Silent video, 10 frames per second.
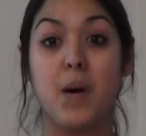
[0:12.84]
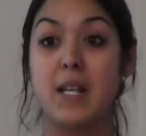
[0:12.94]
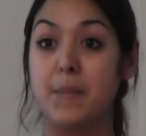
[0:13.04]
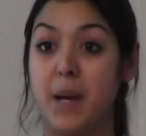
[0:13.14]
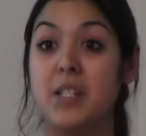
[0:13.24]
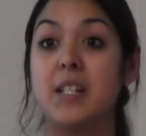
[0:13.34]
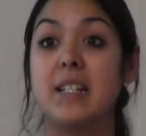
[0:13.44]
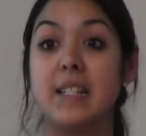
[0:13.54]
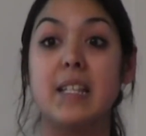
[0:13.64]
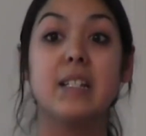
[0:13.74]
quite
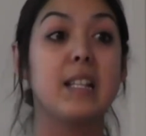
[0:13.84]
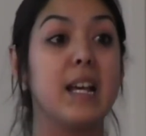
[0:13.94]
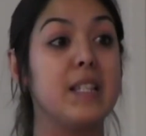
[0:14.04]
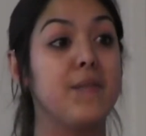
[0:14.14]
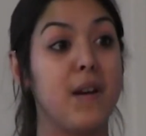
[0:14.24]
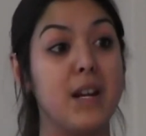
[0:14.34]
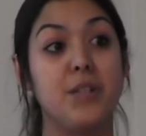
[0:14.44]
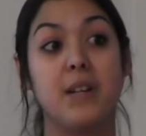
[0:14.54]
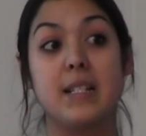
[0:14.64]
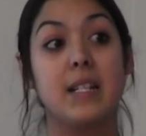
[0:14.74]
specialist skill sets, very
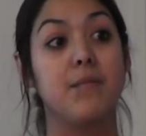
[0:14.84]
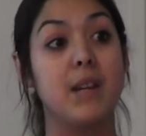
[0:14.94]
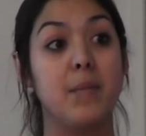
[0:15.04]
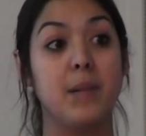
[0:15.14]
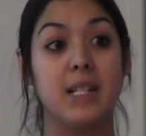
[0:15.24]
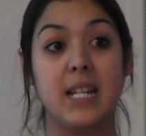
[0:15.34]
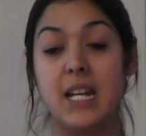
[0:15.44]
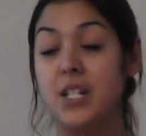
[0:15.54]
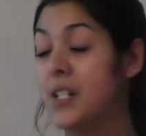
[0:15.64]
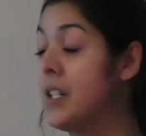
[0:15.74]
interested in
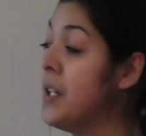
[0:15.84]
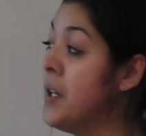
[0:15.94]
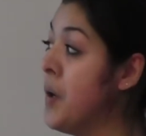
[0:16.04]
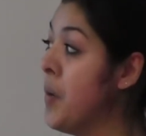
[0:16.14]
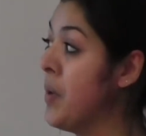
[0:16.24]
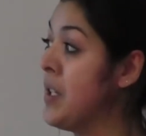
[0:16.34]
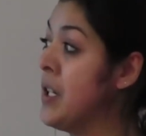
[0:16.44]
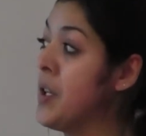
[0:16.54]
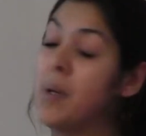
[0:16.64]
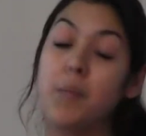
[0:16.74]
rehabilitation, but to
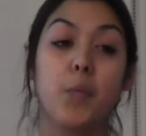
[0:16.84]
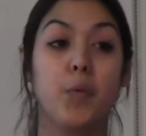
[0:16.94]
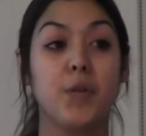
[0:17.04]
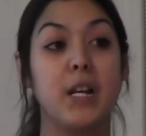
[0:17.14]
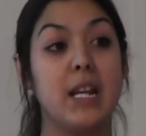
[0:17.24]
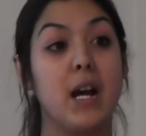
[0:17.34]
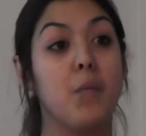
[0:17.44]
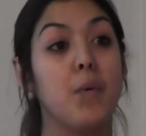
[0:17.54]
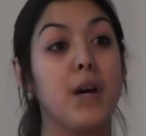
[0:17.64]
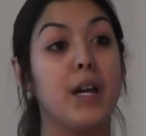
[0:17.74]
look a bit more broadly at our
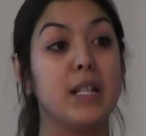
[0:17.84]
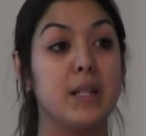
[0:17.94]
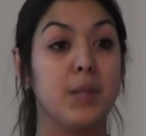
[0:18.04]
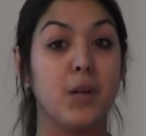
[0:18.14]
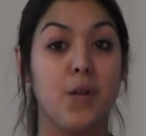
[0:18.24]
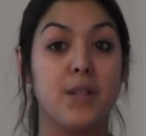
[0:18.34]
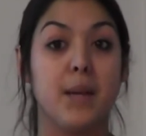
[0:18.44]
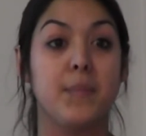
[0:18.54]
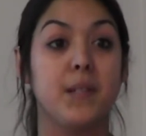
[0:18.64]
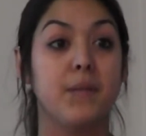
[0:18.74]
work and some of the
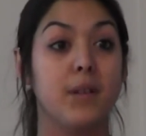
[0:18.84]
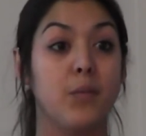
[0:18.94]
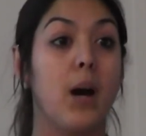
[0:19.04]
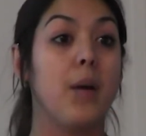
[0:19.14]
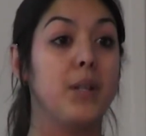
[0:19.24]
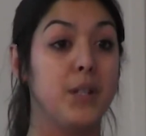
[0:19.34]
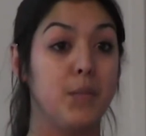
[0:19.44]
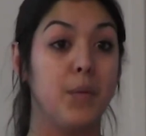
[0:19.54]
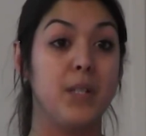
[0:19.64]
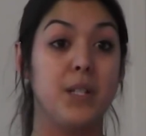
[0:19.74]
concepts of why we do
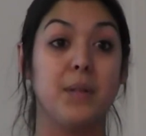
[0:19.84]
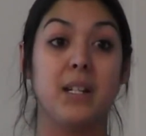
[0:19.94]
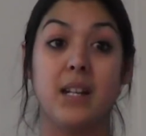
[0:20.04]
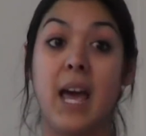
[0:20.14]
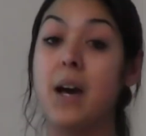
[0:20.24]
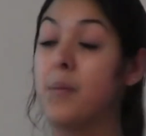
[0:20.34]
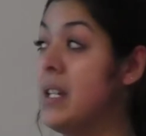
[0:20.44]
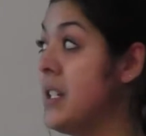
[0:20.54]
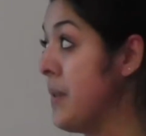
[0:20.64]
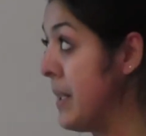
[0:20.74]
what we do and how we
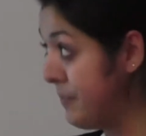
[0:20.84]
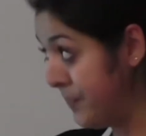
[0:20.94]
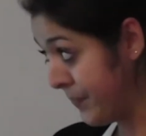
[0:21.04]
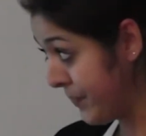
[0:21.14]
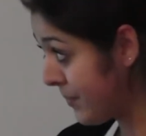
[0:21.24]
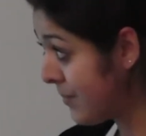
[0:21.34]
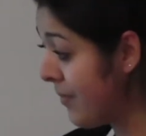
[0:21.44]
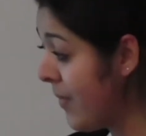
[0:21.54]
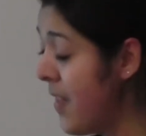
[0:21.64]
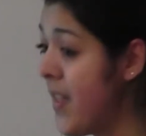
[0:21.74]
do it.
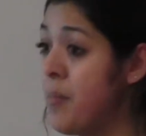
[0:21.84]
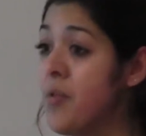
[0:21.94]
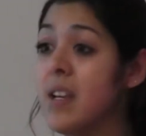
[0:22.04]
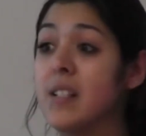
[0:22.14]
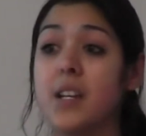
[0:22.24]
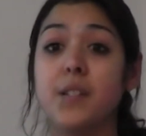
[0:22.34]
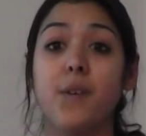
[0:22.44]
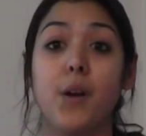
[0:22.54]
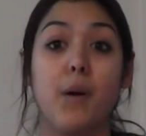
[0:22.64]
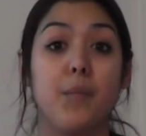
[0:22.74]
And then Maria is going to
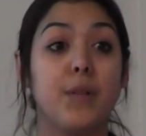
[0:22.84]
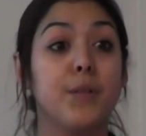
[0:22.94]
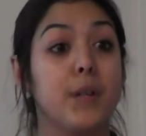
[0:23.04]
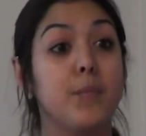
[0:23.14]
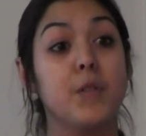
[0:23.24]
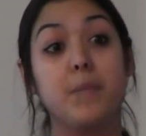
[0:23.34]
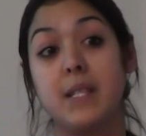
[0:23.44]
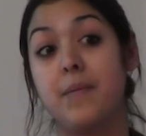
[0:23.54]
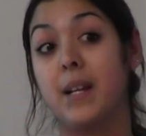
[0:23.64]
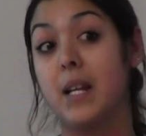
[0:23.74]
follow on with talking more
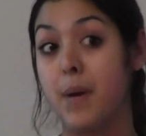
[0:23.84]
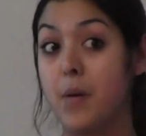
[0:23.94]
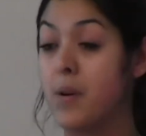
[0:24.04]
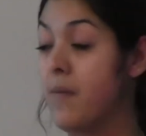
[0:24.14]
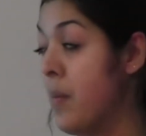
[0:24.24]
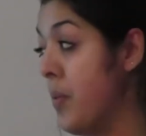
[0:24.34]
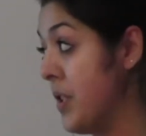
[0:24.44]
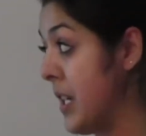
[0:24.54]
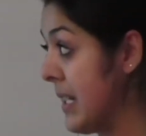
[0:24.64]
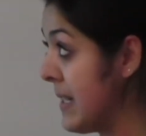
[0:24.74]
specifically about one of our
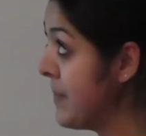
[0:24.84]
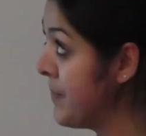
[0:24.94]
projects.